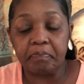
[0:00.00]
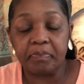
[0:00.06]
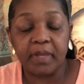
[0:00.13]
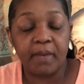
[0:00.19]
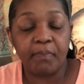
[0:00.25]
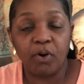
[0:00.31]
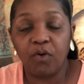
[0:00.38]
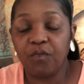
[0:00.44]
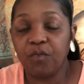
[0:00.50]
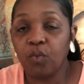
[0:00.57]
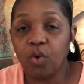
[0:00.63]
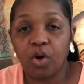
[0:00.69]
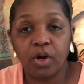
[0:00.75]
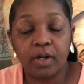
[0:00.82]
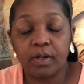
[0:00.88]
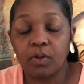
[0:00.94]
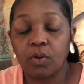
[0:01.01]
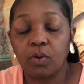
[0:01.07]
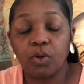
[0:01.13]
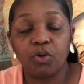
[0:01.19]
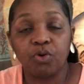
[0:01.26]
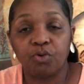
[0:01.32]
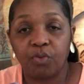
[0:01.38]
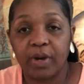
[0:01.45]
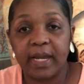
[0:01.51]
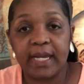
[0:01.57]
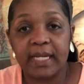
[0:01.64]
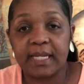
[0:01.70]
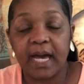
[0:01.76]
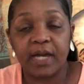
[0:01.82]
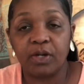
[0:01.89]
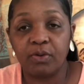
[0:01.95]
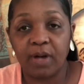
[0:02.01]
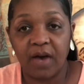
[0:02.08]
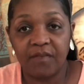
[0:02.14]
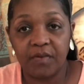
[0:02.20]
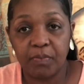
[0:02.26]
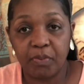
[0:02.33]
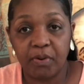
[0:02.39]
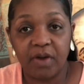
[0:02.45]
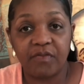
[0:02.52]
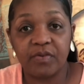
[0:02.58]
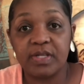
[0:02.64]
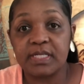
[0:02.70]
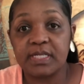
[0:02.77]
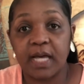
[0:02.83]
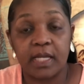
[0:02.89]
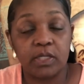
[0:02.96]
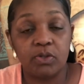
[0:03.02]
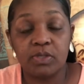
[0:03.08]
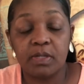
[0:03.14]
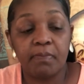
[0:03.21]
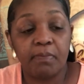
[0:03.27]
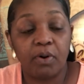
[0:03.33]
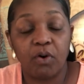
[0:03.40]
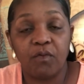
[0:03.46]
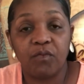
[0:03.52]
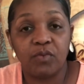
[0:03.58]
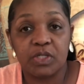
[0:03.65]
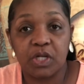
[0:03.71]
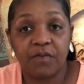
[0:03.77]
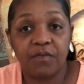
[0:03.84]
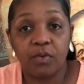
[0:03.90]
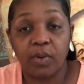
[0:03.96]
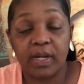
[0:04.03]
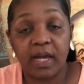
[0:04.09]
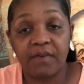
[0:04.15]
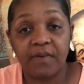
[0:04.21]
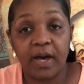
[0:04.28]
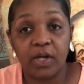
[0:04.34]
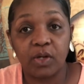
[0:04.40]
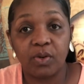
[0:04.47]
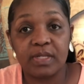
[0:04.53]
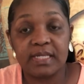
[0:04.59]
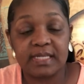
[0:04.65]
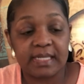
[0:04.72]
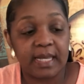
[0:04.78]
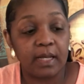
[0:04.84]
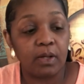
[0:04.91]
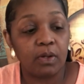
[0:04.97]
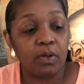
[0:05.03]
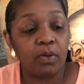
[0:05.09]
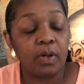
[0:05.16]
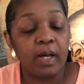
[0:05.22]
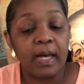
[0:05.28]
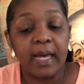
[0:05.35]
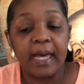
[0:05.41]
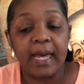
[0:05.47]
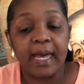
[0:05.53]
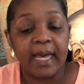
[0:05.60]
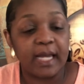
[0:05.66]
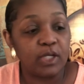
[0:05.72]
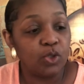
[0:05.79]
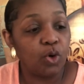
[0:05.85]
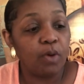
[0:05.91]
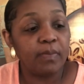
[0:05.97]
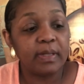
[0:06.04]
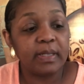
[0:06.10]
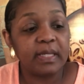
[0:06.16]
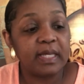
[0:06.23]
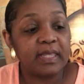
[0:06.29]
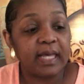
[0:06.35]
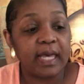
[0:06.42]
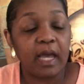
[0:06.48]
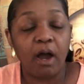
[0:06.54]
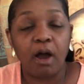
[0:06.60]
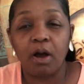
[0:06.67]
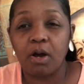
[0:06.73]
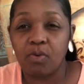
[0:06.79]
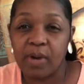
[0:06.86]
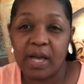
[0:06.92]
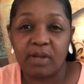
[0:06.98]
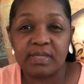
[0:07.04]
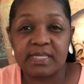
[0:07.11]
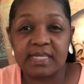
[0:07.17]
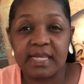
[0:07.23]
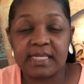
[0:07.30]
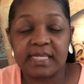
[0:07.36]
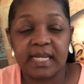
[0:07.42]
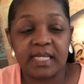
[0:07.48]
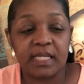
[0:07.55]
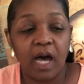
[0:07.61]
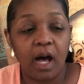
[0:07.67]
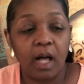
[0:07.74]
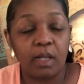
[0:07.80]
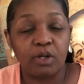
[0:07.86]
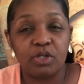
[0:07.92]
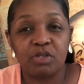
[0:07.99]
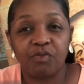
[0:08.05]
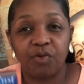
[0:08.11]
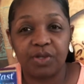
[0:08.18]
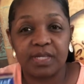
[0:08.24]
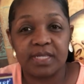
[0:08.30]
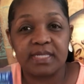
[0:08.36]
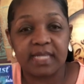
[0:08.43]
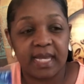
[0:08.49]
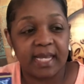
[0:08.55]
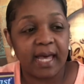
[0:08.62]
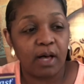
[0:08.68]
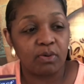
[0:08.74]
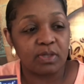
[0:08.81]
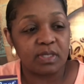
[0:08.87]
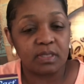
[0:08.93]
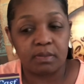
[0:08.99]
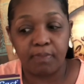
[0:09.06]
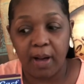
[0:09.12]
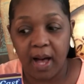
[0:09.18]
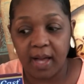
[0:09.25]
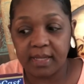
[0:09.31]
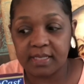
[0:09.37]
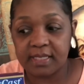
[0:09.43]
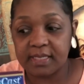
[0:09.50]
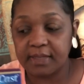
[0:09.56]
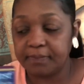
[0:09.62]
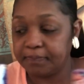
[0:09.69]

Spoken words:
They both work great. I don't have a preference. I use them both, whichever one I find on sale. And normally they are around $16 for this 8-ounce box.